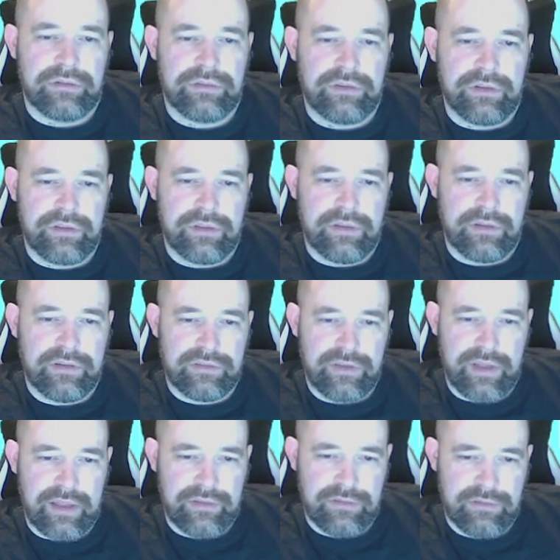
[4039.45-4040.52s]
So the
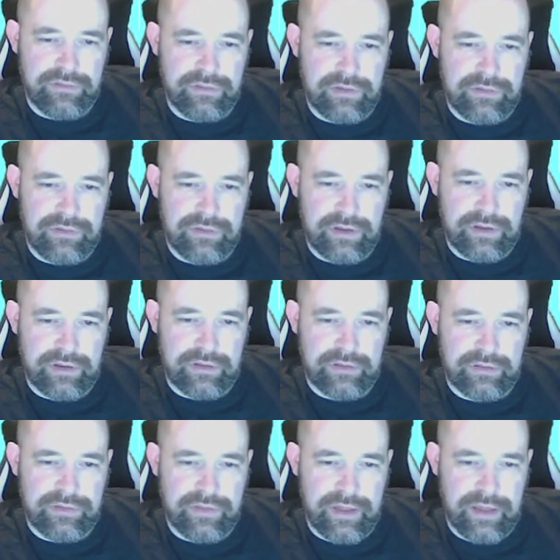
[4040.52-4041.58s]
centre of this circle
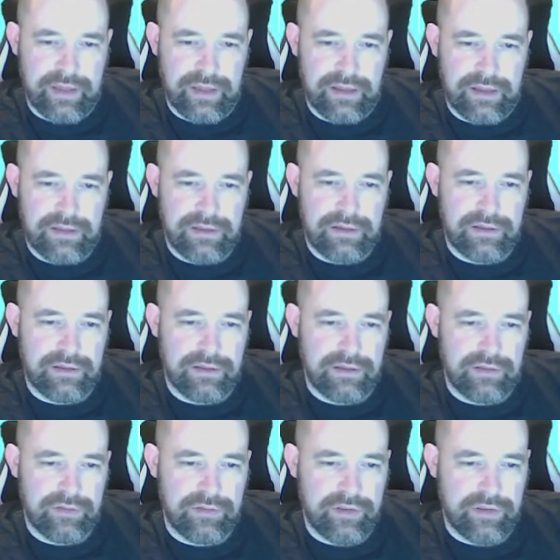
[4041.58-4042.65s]
is there.
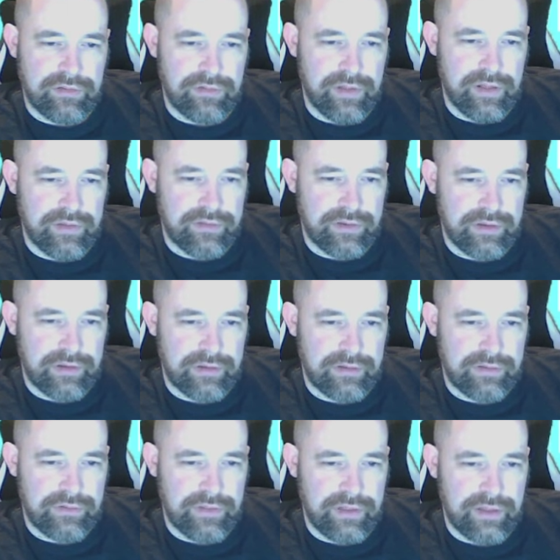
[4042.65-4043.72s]
The centre of that circle
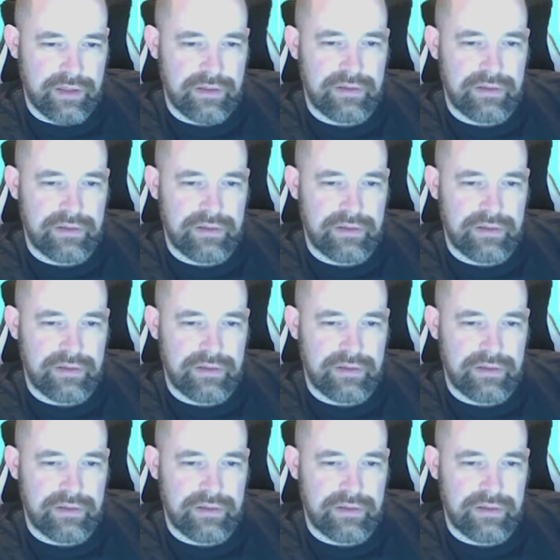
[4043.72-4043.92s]
is there.